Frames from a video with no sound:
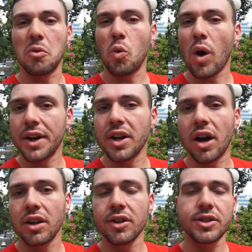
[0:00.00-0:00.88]

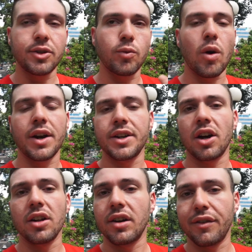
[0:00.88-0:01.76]
$1 to
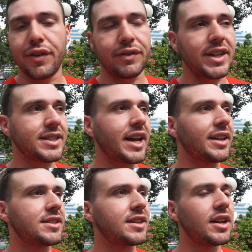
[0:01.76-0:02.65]

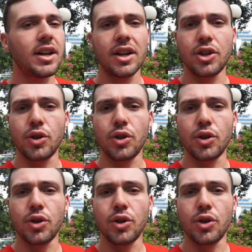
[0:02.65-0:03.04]
$1.50.